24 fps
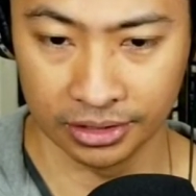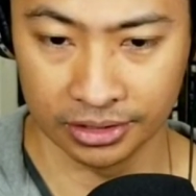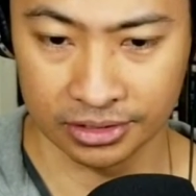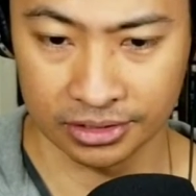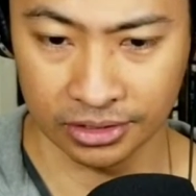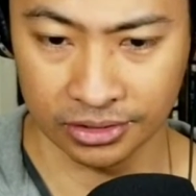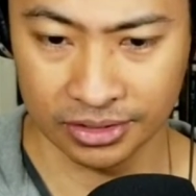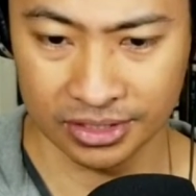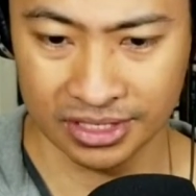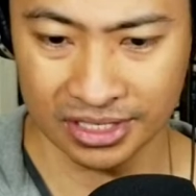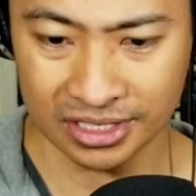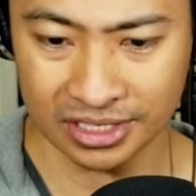So
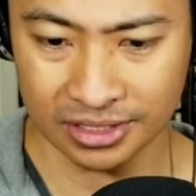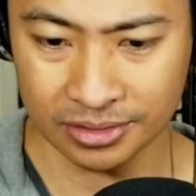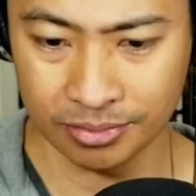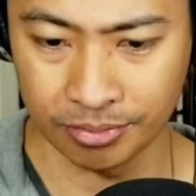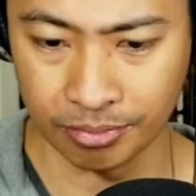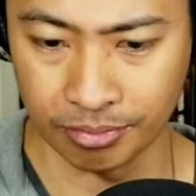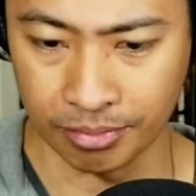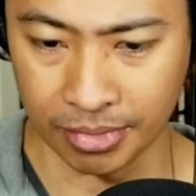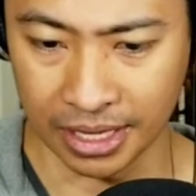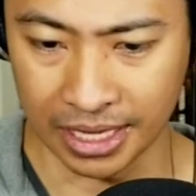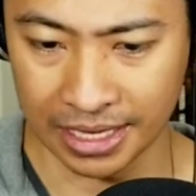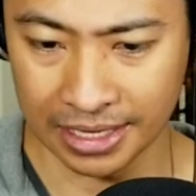is this
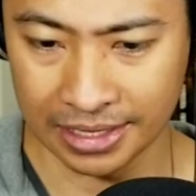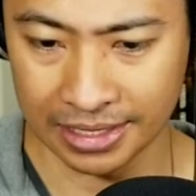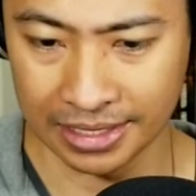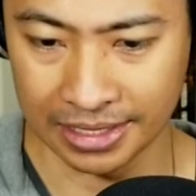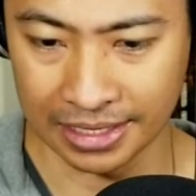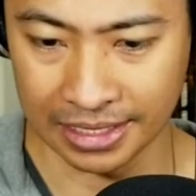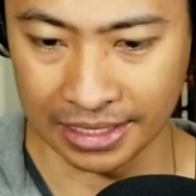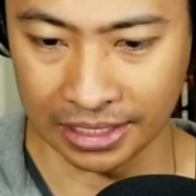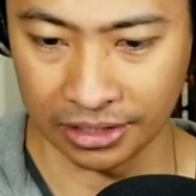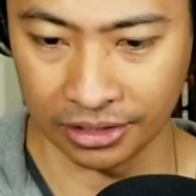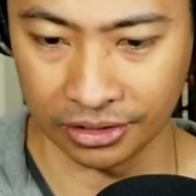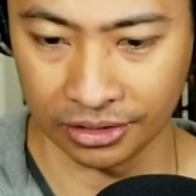made
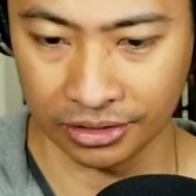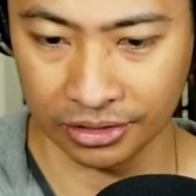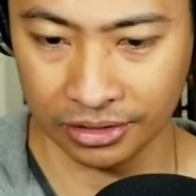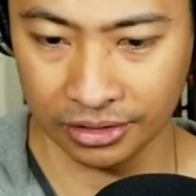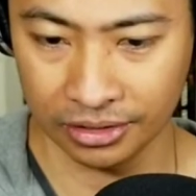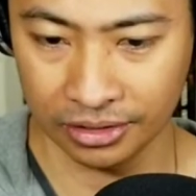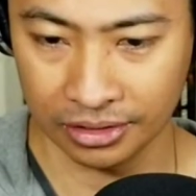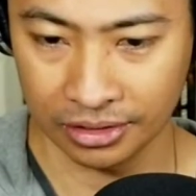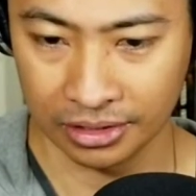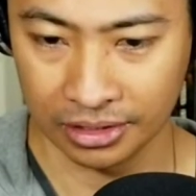here?